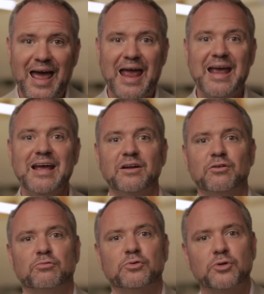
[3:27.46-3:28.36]

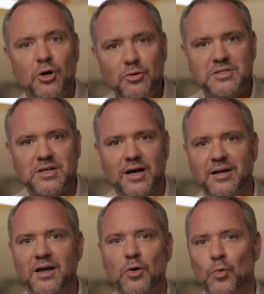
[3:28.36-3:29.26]
and through
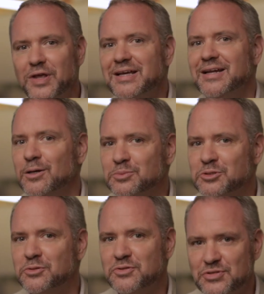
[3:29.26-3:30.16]
co-design, we can help
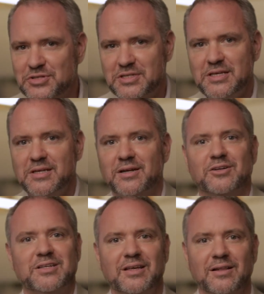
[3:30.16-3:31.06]
students see and
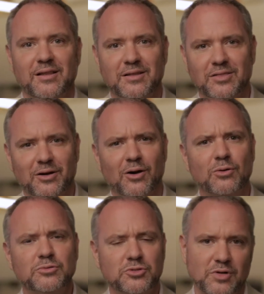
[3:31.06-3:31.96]
articulate their
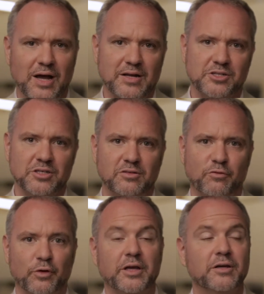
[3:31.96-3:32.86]
own strategies
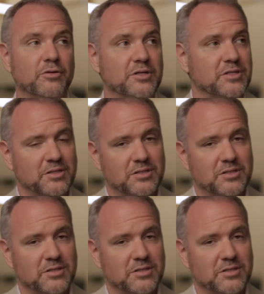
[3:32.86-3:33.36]
for increasing